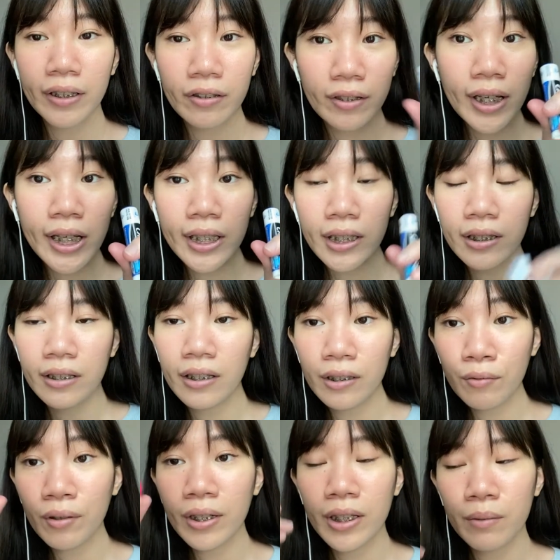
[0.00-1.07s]
to
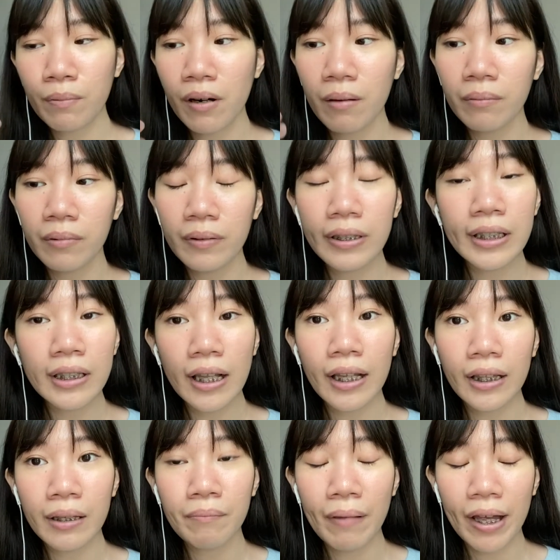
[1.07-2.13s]
this one is probably
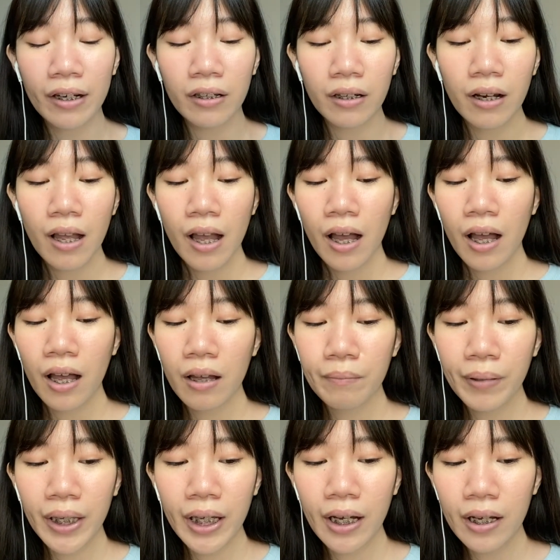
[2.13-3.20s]
slightly better,
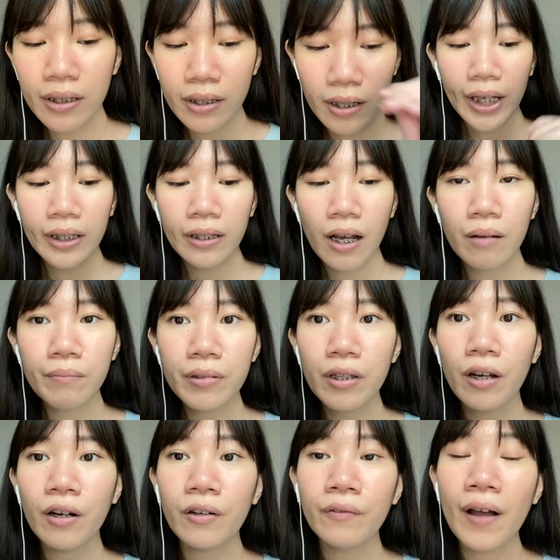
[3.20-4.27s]
because in terms
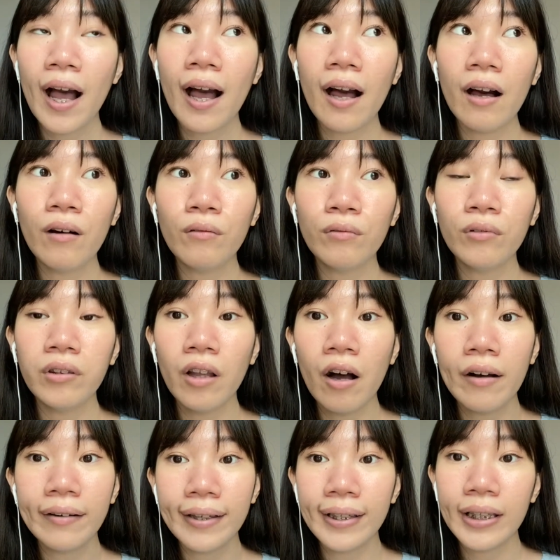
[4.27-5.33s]
of how
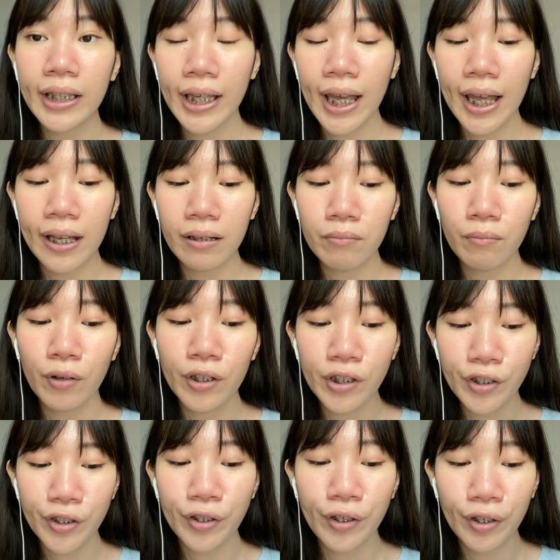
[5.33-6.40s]
long it can
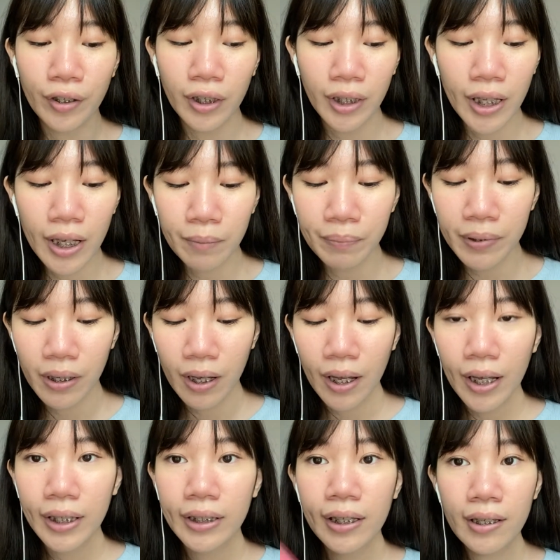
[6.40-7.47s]
moisture your lips,
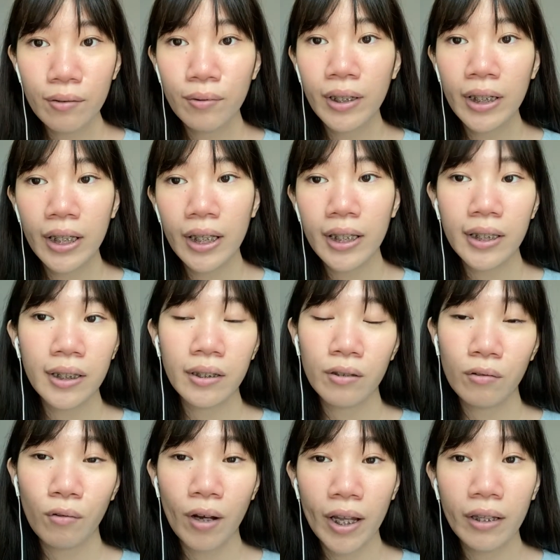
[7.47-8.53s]
this one is
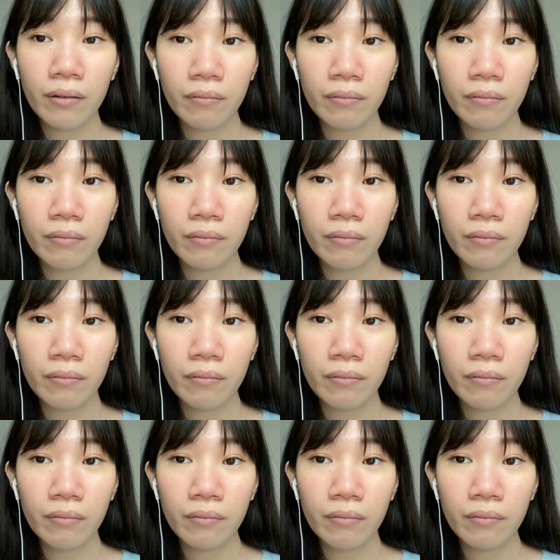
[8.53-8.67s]
quite